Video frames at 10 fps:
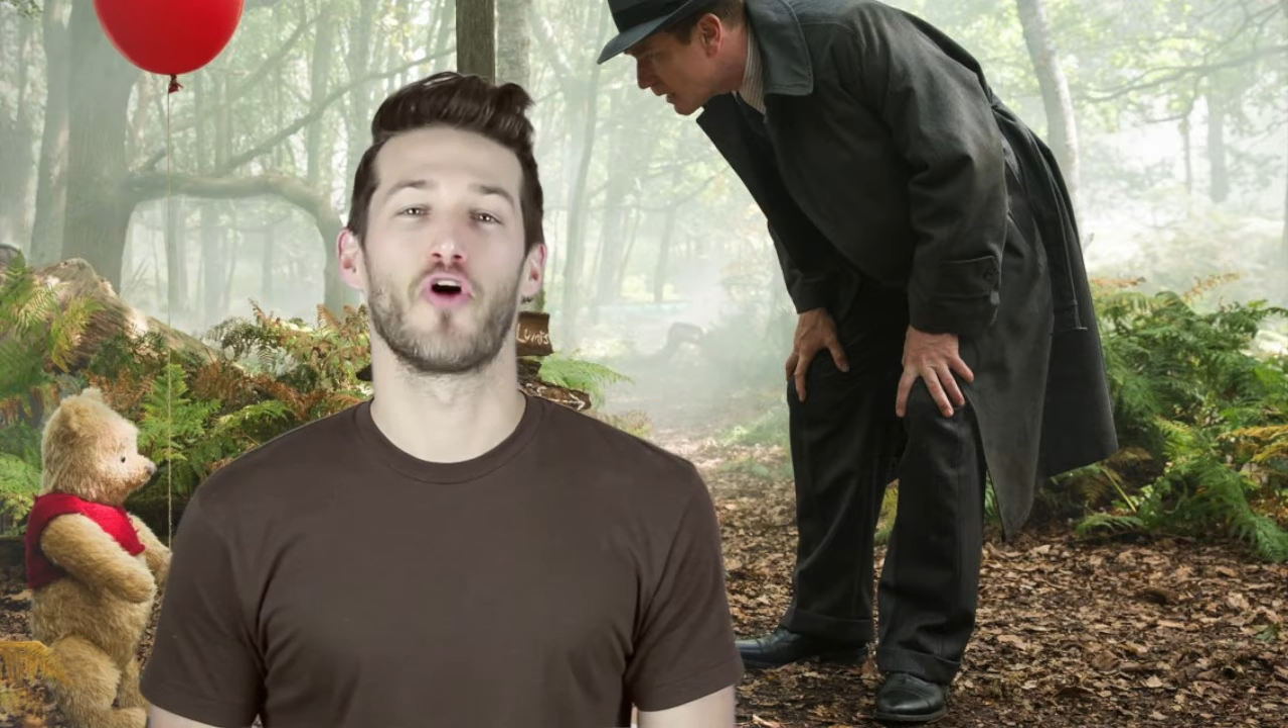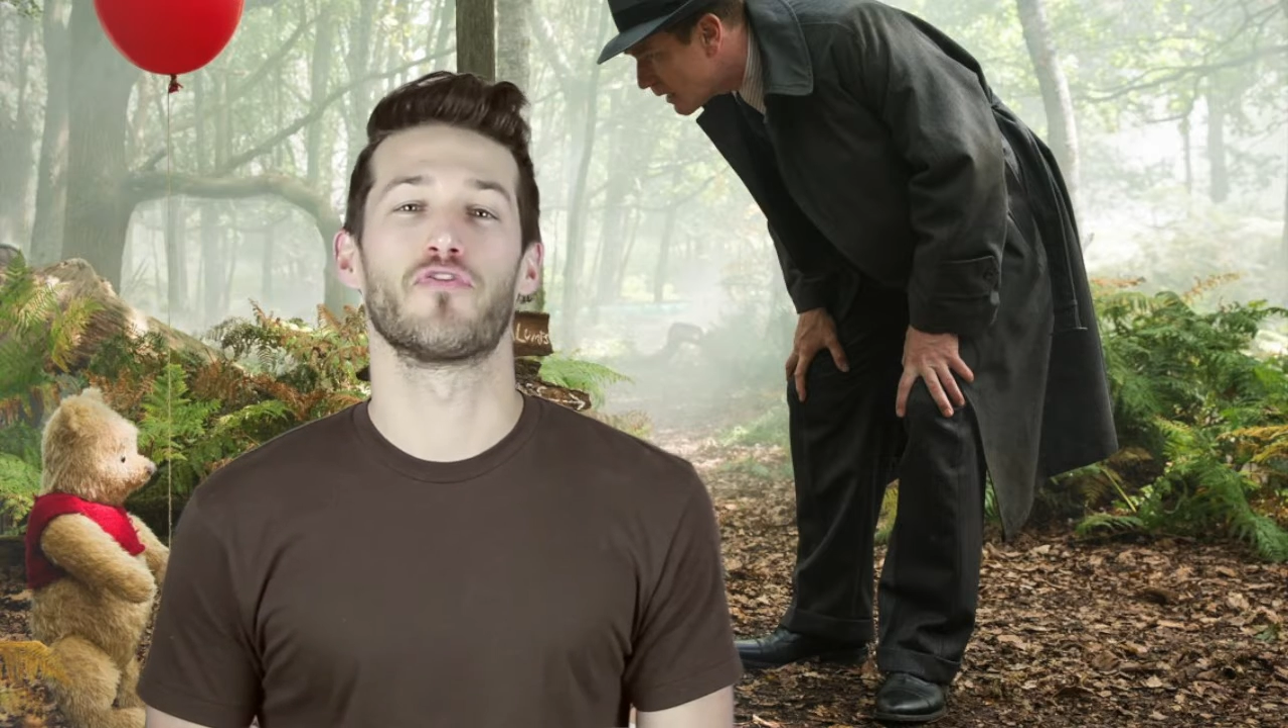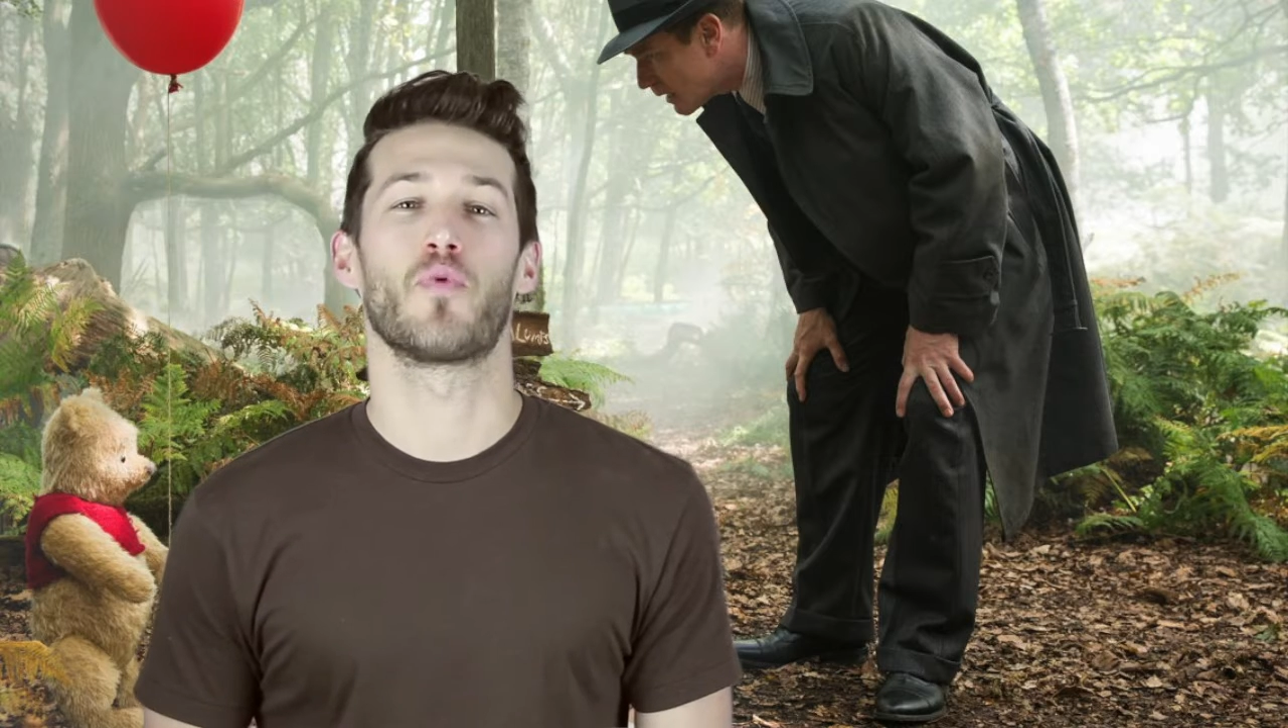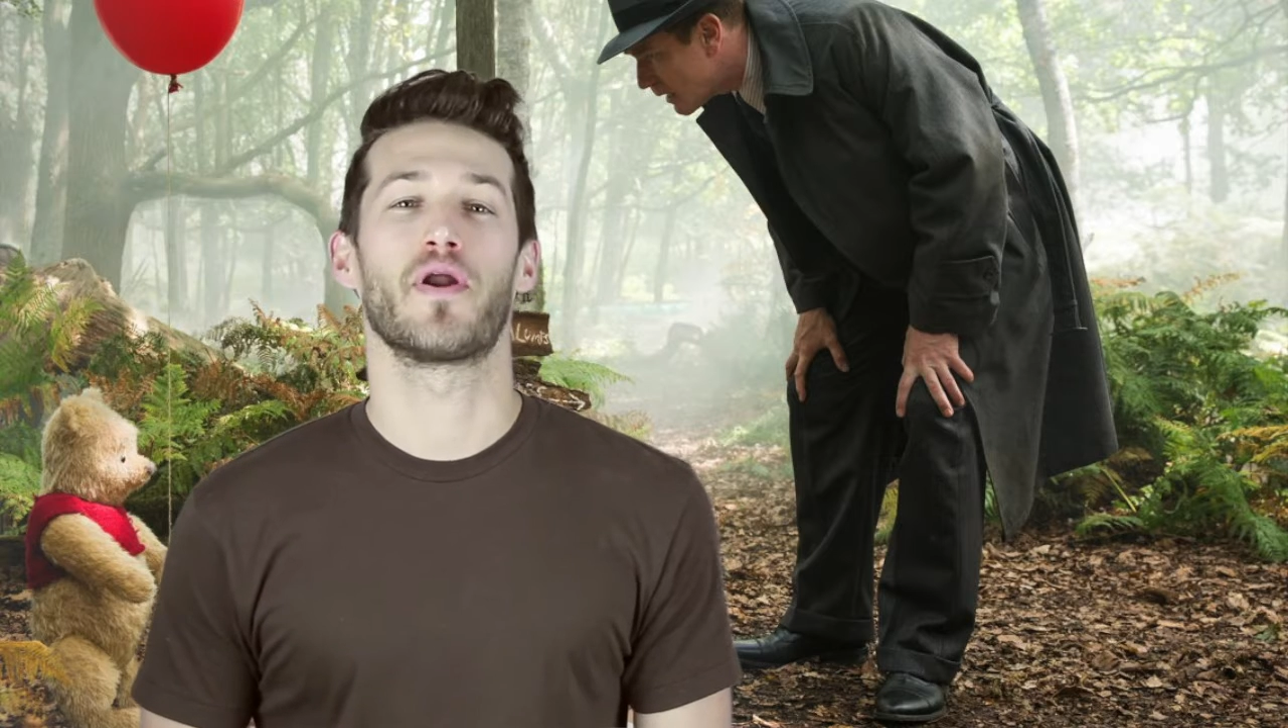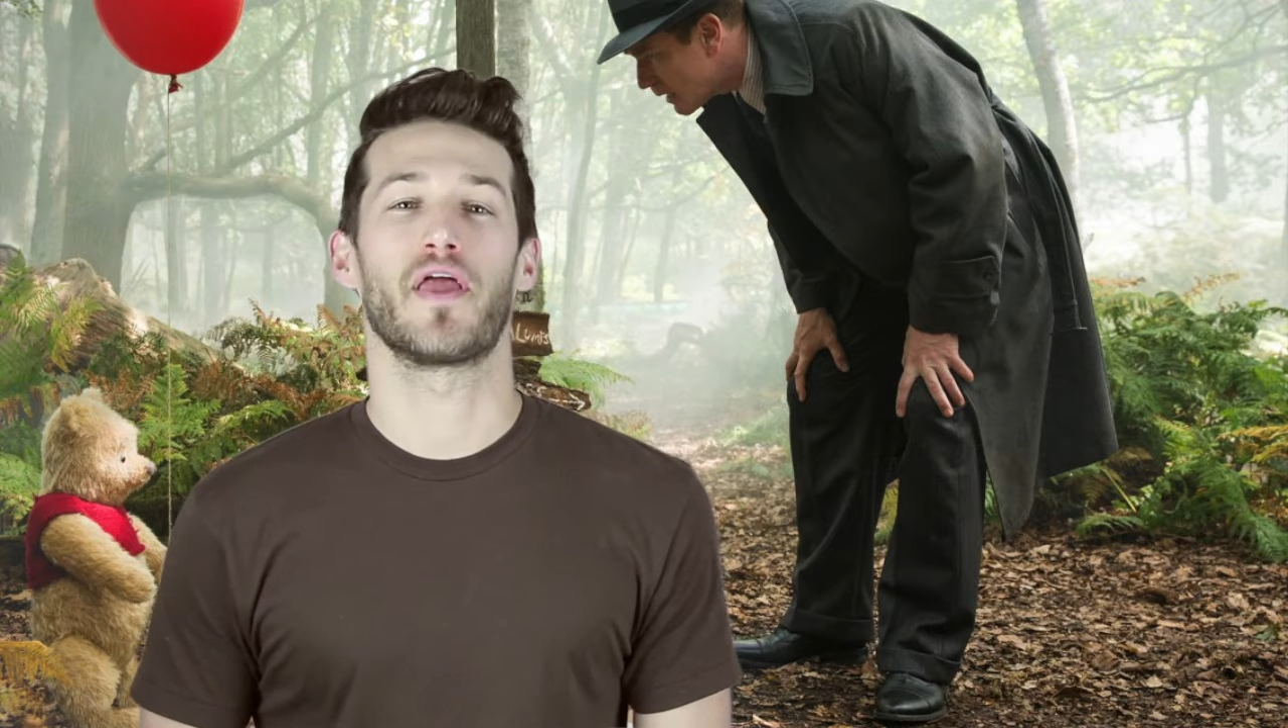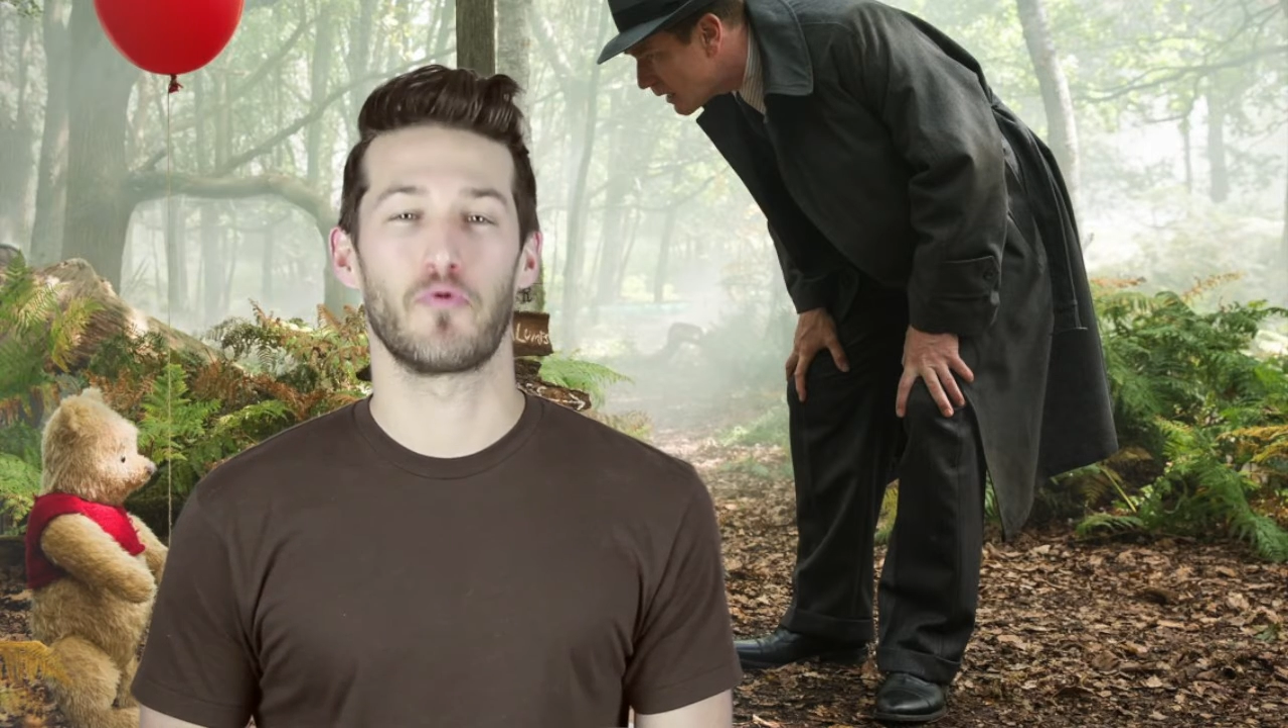Hello, everyone,